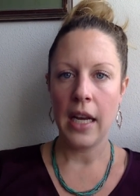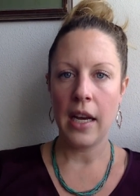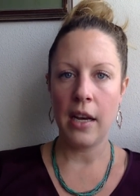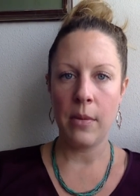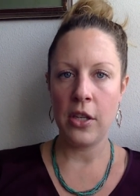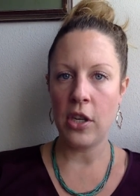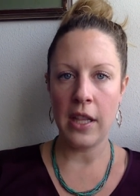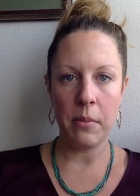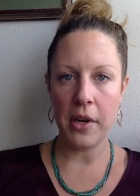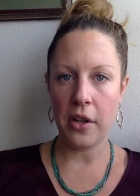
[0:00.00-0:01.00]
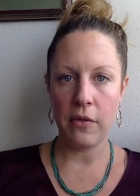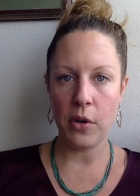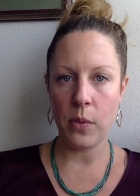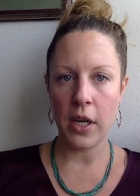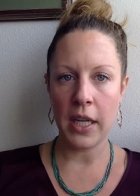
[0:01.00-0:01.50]
um, in, in the middle of
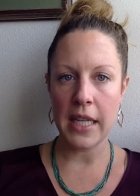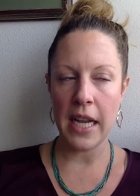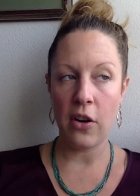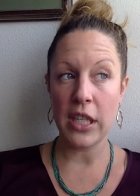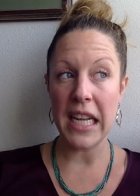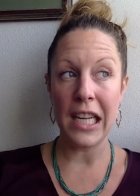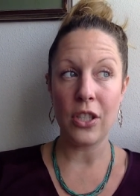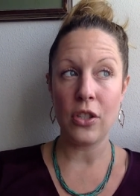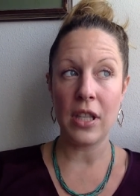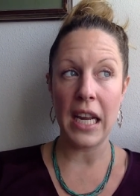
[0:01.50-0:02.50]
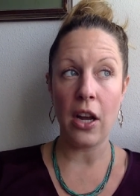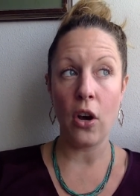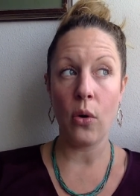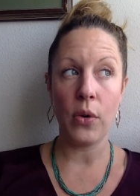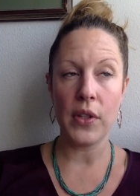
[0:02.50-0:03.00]
your workday or take think,
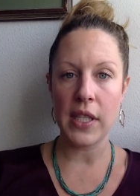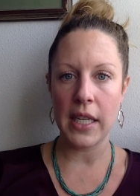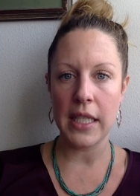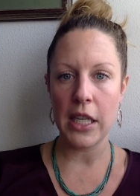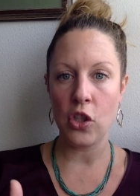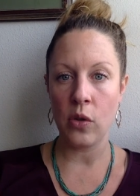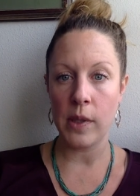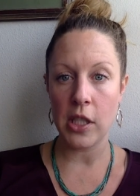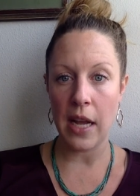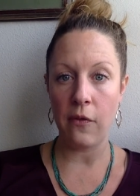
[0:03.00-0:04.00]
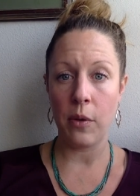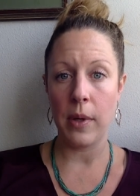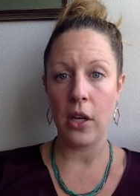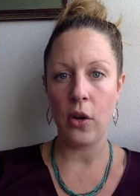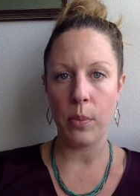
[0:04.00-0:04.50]
oh, well, it's going to take too much time for
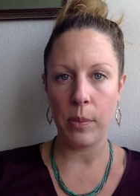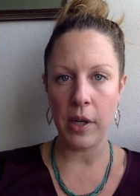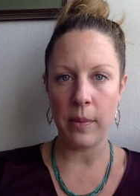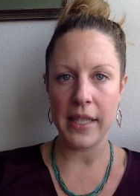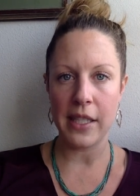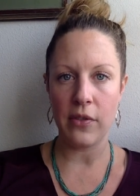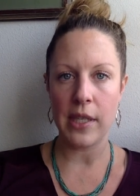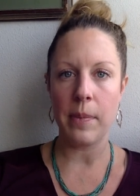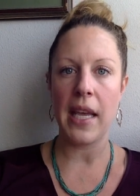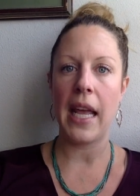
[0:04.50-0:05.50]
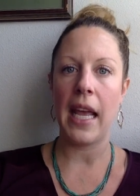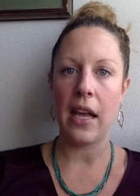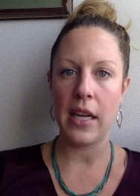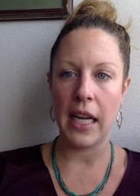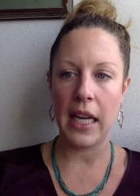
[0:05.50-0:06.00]
me to go prepare myself something
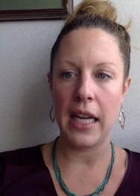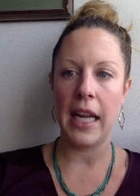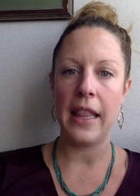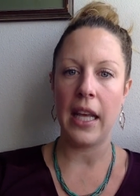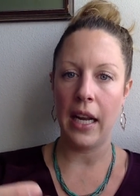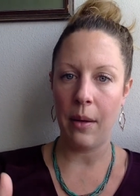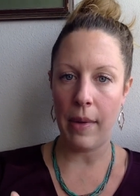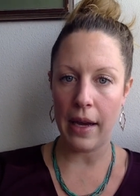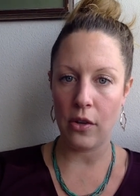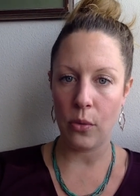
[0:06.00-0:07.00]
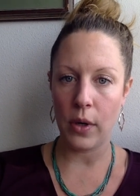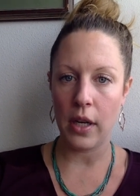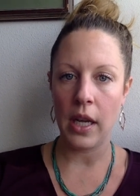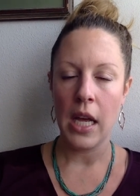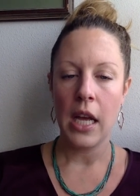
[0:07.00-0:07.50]
and eat it and then get back to work.